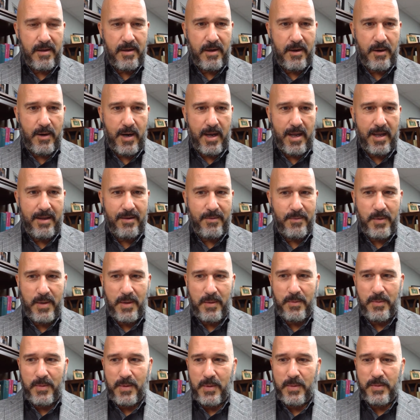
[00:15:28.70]
All right,
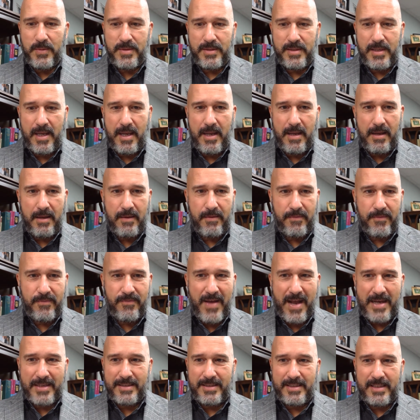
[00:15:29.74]
we, we would say a
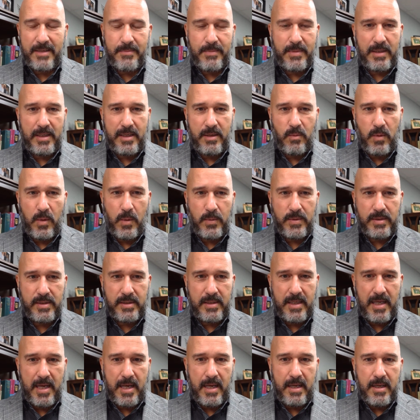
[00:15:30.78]
facsimile. We would
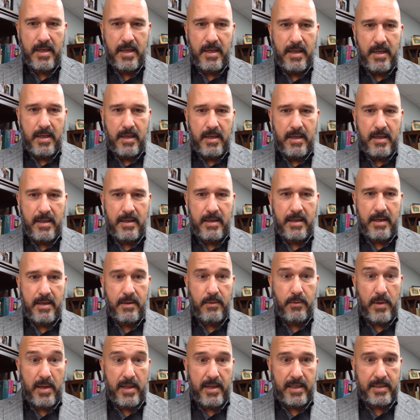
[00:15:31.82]
say an,
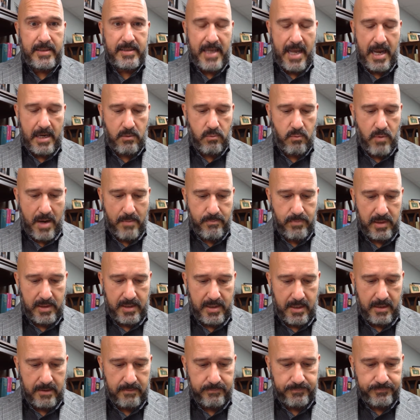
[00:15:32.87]
a, an exact
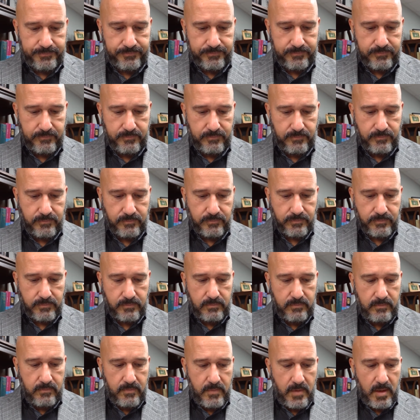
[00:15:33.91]
replica,
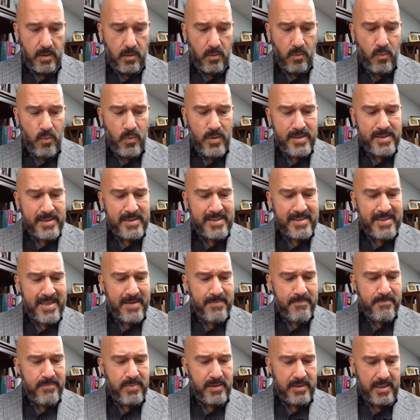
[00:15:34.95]

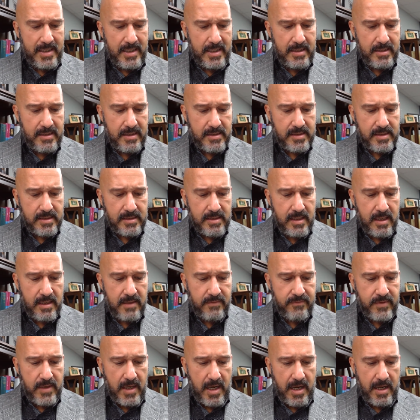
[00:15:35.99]
resembling the Son
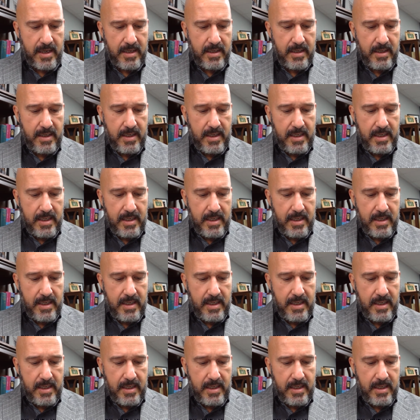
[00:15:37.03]
of God.